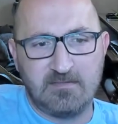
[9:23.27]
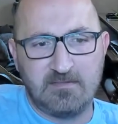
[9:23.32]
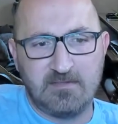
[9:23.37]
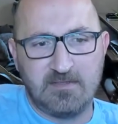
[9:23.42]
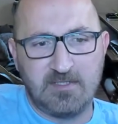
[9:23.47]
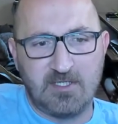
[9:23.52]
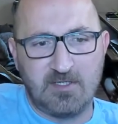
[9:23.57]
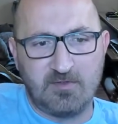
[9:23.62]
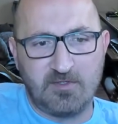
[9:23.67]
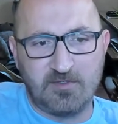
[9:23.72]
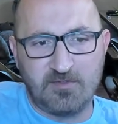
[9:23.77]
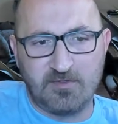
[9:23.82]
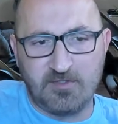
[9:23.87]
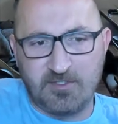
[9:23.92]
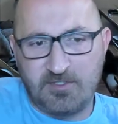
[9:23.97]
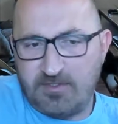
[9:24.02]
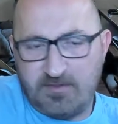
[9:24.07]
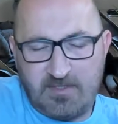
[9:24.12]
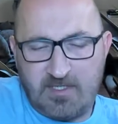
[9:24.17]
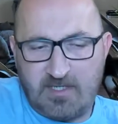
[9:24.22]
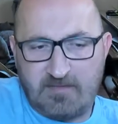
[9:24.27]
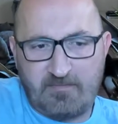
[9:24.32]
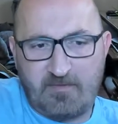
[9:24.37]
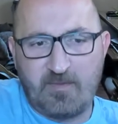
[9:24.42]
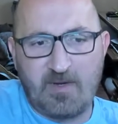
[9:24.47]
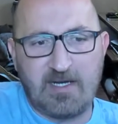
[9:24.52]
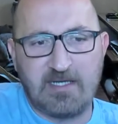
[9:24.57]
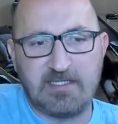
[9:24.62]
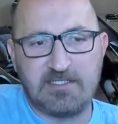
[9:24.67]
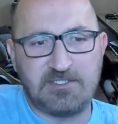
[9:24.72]
you know, you, you,
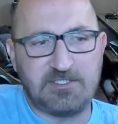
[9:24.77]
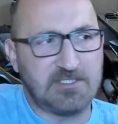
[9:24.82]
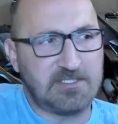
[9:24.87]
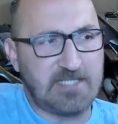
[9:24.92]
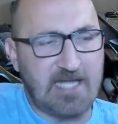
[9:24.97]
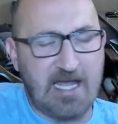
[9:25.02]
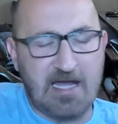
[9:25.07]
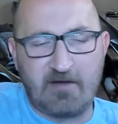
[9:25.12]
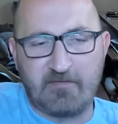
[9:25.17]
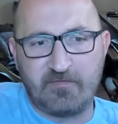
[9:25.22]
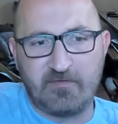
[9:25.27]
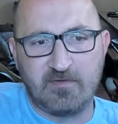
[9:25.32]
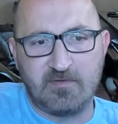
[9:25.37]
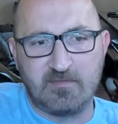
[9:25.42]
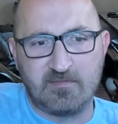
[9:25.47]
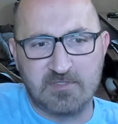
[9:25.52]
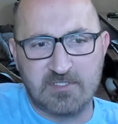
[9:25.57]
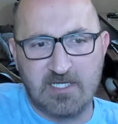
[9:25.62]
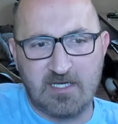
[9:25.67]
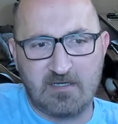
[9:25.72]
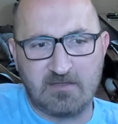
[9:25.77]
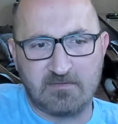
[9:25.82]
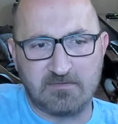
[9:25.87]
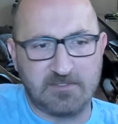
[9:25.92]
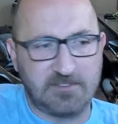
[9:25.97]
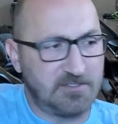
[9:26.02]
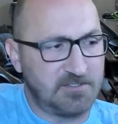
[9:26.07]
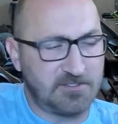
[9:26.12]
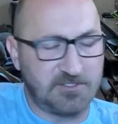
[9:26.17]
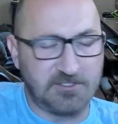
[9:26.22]
everybody's just out for themselves
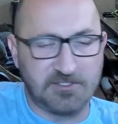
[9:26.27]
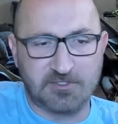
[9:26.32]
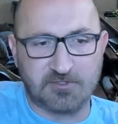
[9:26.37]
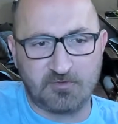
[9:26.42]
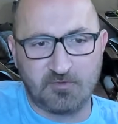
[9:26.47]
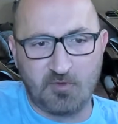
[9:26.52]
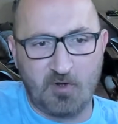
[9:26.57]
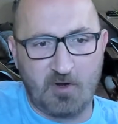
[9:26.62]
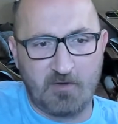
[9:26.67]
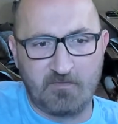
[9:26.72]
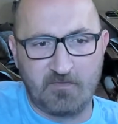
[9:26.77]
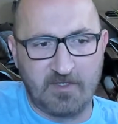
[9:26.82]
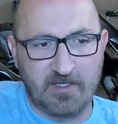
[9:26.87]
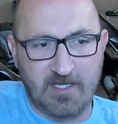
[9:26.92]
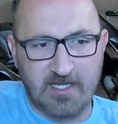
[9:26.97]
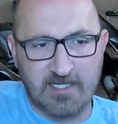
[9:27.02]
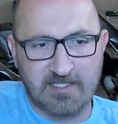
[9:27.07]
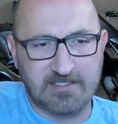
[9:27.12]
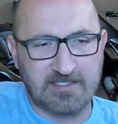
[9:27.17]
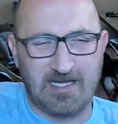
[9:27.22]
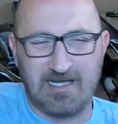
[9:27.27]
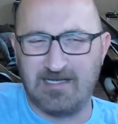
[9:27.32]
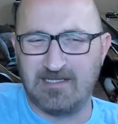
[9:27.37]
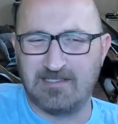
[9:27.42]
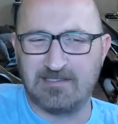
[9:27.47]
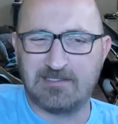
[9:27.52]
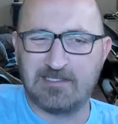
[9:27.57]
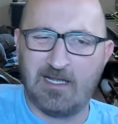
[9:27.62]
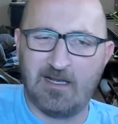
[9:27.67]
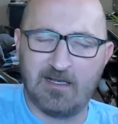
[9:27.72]
and just to screw over the next guy. And
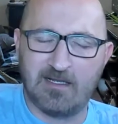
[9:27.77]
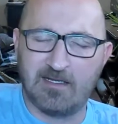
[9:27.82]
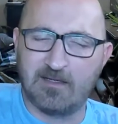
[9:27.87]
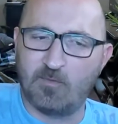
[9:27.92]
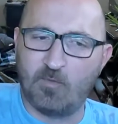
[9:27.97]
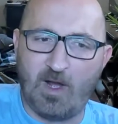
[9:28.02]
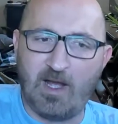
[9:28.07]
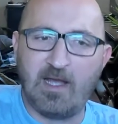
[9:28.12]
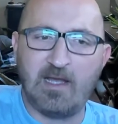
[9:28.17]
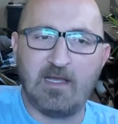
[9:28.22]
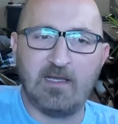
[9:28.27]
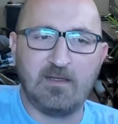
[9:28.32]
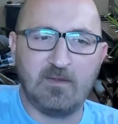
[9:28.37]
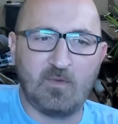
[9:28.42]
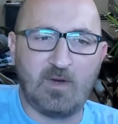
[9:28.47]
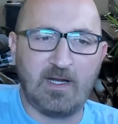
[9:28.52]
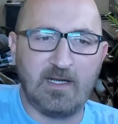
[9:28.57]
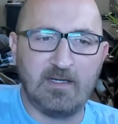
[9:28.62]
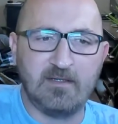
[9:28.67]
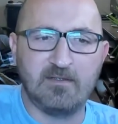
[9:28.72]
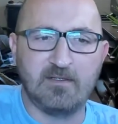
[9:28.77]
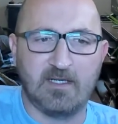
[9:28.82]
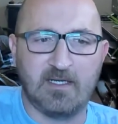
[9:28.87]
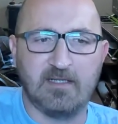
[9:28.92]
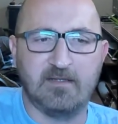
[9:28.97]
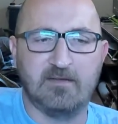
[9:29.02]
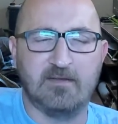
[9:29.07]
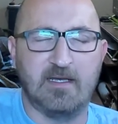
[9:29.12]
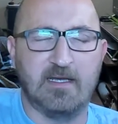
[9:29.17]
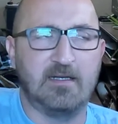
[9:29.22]
it's kind of like, why, why are you
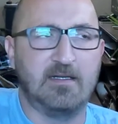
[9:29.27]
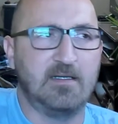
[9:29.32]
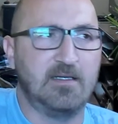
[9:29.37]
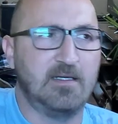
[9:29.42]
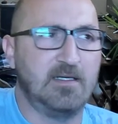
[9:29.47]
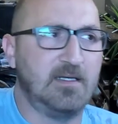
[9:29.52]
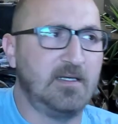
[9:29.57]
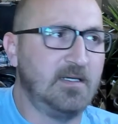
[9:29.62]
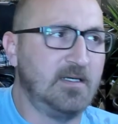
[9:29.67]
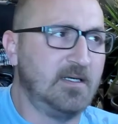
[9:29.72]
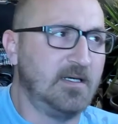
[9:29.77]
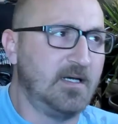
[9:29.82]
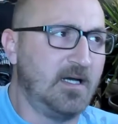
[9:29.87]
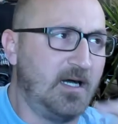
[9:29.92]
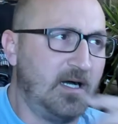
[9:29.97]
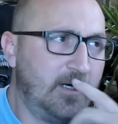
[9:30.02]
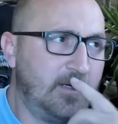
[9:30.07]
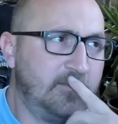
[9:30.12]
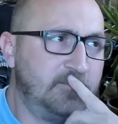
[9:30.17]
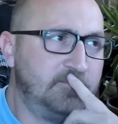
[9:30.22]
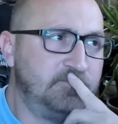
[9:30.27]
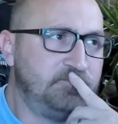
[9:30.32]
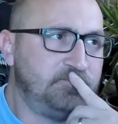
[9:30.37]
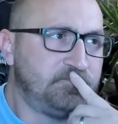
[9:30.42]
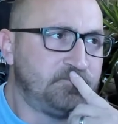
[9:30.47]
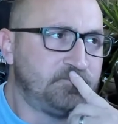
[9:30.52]
like that? Um,